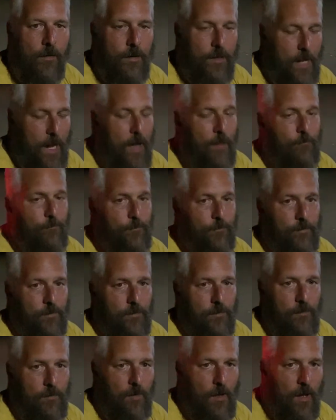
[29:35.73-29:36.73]
Yeah,
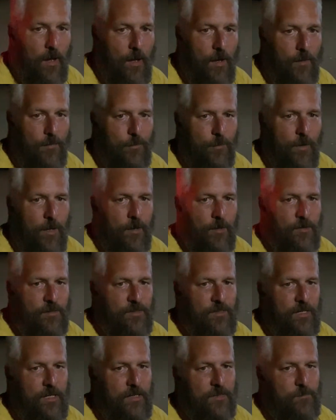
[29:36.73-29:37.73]
the
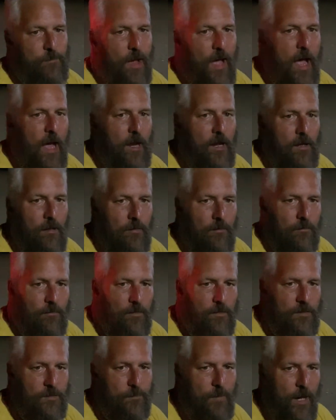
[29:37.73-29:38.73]
300Z is back.
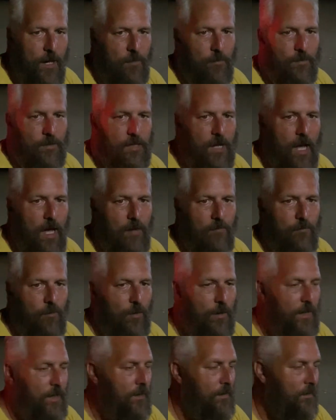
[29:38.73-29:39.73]
It's back with the
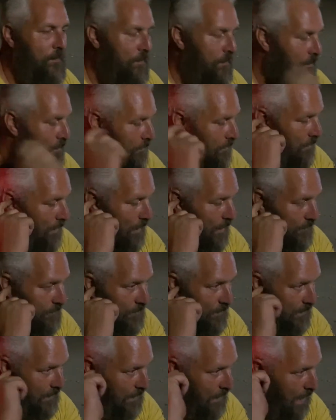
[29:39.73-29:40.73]
convoy. I
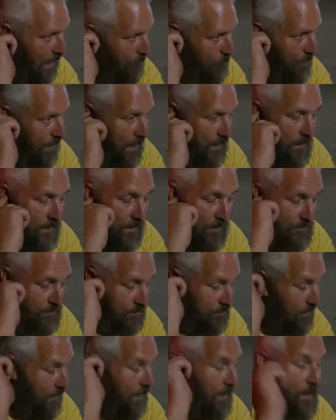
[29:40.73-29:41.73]
think it got back
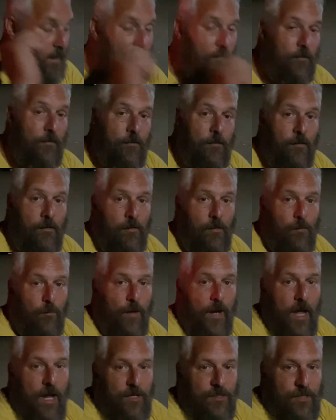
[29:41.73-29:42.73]
yesterday.
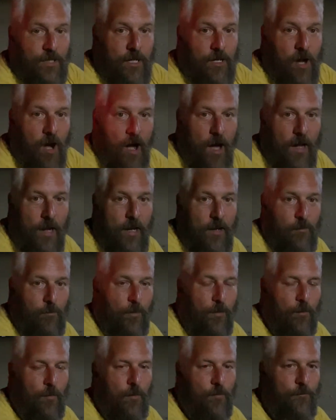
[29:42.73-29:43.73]
We actually caught it.
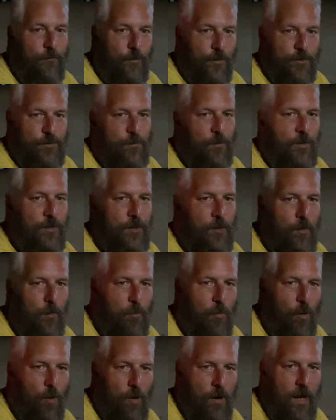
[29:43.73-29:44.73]
We were the first one to
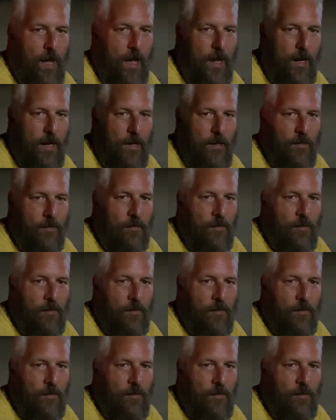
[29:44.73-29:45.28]
report on it.